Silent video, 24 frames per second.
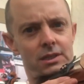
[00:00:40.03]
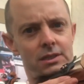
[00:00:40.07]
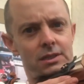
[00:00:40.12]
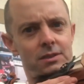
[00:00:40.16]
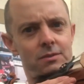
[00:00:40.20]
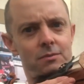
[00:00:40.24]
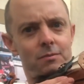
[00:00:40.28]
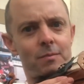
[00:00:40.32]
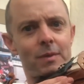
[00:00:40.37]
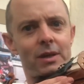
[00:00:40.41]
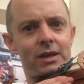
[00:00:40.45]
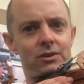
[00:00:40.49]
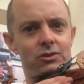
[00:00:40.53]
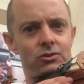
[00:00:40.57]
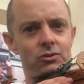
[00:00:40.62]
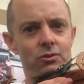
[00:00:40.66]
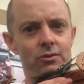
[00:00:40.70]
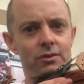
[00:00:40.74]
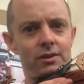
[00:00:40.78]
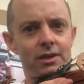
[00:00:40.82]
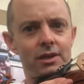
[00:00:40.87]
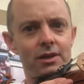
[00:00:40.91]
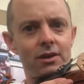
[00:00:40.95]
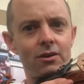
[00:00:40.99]
make sure
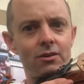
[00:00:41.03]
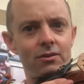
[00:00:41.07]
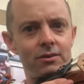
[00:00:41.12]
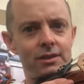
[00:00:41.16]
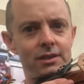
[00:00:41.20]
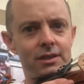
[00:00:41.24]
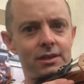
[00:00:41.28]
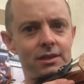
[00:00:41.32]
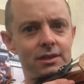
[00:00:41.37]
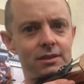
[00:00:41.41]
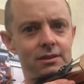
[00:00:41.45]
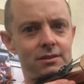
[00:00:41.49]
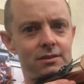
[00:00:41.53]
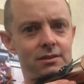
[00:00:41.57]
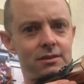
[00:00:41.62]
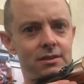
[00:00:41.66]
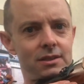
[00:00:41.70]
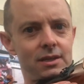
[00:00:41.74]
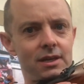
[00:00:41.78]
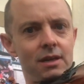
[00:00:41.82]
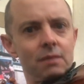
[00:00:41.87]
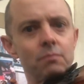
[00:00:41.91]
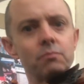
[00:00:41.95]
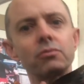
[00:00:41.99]
they're holding it
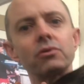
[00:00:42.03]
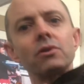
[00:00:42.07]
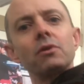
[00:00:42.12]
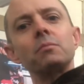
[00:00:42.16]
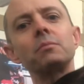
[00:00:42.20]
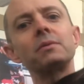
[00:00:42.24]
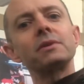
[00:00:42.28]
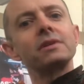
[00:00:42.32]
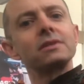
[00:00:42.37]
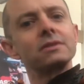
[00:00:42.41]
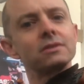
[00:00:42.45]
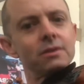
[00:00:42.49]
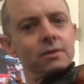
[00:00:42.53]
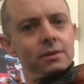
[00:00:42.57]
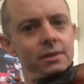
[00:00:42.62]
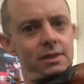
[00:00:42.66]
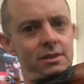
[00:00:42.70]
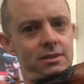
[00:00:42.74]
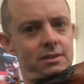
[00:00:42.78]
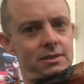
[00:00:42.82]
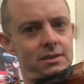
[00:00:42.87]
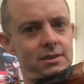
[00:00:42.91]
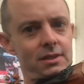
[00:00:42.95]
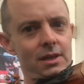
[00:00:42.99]
properly so it
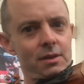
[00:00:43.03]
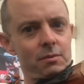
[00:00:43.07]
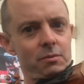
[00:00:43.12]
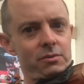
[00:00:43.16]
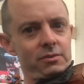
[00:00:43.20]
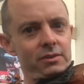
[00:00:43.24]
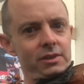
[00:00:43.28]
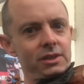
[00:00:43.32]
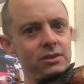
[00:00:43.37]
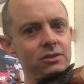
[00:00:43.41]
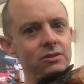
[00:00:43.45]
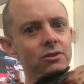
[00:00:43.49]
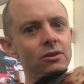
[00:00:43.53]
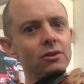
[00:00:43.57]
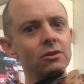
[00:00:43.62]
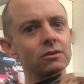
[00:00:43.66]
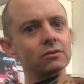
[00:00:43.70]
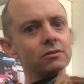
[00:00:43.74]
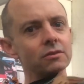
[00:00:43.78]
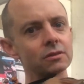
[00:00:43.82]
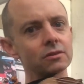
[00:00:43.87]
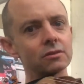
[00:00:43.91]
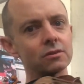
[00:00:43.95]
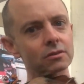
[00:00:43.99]
is up on their shoulder
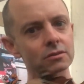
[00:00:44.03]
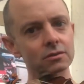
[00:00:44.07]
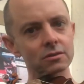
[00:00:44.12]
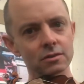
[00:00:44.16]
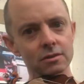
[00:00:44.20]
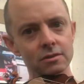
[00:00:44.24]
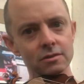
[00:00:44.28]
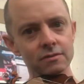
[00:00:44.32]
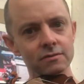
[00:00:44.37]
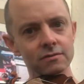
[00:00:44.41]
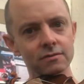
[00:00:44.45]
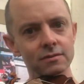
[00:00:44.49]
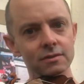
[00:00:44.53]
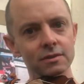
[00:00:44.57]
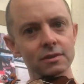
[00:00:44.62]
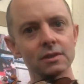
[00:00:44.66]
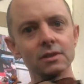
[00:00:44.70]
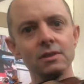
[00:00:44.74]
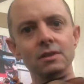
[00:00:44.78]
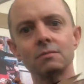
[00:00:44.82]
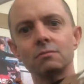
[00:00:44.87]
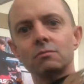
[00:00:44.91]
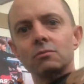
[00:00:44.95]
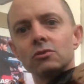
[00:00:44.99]
and not sort of
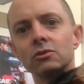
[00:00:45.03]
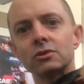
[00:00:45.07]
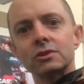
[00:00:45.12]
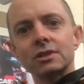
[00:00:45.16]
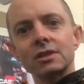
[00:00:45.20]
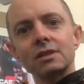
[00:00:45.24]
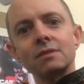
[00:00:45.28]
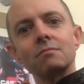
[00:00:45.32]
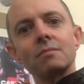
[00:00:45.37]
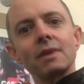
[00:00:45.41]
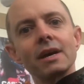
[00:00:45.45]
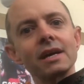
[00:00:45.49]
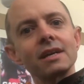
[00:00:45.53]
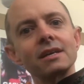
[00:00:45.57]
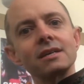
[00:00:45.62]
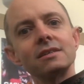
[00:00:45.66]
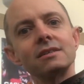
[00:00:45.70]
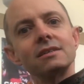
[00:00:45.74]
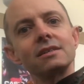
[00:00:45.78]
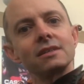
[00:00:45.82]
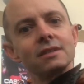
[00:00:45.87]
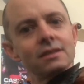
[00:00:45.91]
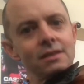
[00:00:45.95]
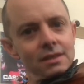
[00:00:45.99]
pushing back in
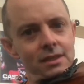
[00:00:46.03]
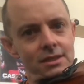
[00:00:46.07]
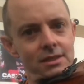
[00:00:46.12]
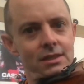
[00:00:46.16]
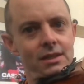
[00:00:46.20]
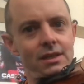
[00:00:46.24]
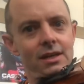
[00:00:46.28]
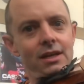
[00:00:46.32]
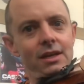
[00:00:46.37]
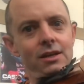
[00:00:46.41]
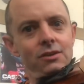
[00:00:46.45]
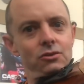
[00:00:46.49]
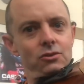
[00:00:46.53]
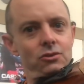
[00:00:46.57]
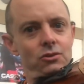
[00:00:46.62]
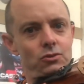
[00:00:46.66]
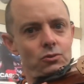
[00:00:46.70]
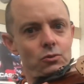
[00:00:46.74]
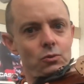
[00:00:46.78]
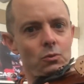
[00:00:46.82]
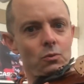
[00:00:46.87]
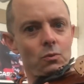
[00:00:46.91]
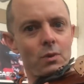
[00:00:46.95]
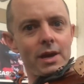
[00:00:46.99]
an
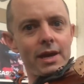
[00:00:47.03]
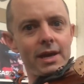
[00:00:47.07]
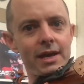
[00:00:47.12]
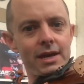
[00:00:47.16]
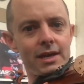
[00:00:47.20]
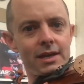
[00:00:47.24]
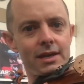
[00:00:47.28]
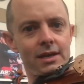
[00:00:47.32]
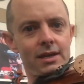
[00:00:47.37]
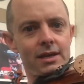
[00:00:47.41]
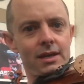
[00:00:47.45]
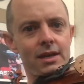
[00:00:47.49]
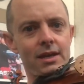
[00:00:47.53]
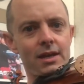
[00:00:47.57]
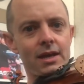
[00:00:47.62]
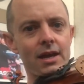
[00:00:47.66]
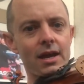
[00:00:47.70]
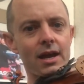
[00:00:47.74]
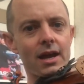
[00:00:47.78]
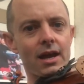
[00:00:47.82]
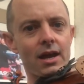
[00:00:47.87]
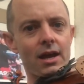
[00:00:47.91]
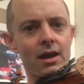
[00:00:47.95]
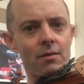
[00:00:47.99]
unusual way.
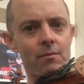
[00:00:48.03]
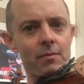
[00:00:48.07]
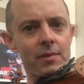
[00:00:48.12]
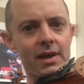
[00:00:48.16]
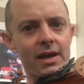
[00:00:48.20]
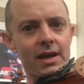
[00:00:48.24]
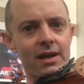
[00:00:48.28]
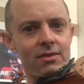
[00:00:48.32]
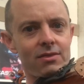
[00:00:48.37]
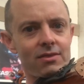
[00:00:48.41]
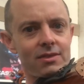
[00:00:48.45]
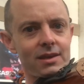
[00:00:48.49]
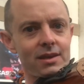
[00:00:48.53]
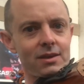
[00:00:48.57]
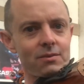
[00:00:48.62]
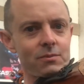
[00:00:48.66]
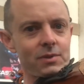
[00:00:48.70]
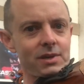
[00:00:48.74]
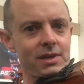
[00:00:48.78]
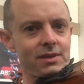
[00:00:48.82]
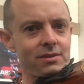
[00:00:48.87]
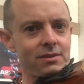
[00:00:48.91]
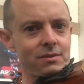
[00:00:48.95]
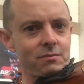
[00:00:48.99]
And then we
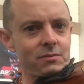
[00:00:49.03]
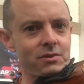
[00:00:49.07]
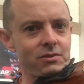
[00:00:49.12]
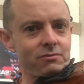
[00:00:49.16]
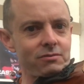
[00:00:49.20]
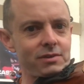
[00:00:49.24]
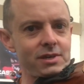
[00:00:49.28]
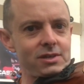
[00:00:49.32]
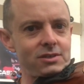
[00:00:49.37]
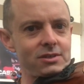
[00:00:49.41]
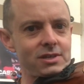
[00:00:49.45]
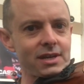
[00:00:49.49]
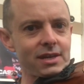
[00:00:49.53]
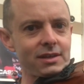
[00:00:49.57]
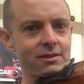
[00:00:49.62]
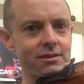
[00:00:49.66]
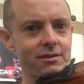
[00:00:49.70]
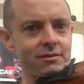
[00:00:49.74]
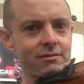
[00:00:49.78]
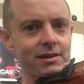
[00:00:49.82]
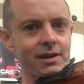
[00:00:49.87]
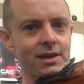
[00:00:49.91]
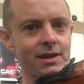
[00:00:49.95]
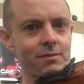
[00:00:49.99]
get them to reach out
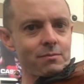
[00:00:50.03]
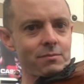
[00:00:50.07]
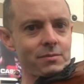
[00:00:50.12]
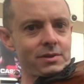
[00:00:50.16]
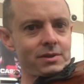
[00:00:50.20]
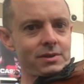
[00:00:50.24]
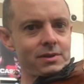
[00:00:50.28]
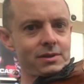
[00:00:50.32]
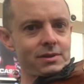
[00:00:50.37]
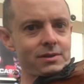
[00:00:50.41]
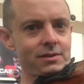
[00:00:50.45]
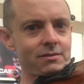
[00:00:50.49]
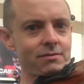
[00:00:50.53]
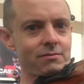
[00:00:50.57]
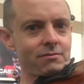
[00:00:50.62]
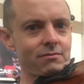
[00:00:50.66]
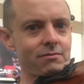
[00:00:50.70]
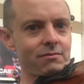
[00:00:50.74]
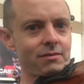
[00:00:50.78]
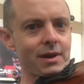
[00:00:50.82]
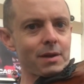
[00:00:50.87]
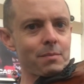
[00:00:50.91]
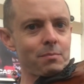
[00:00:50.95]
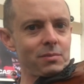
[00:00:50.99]
their arm,
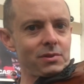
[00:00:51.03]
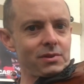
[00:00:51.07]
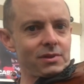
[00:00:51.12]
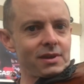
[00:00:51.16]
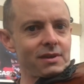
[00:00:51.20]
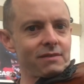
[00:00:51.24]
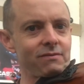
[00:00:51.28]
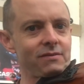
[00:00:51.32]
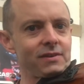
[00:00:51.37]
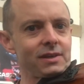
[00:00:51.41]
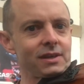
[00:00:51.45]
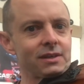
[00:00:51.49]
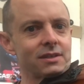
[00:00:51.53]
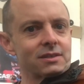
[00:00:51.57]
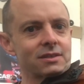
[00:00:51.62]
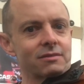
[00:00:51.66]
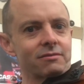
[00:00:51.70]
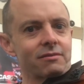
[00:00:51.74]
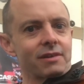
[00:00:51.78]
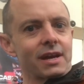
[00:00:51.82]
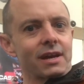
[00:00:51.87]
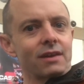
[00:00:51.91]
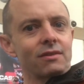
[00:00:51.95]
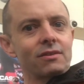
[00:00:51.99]
wrap their fingers
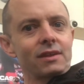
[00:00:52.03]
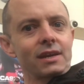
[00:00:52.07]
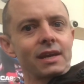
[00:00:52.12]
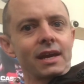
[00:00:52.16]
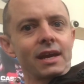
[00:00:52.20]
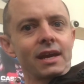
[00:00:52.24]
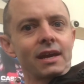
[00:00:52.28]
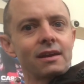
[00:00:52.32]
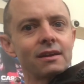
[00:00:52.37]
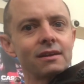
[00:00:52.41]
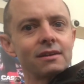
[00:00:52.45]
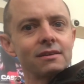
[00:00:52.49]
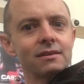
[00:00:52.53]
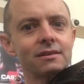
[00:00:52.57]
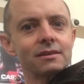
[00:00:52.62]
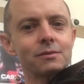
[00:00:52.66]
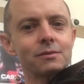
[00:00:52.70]
around the end.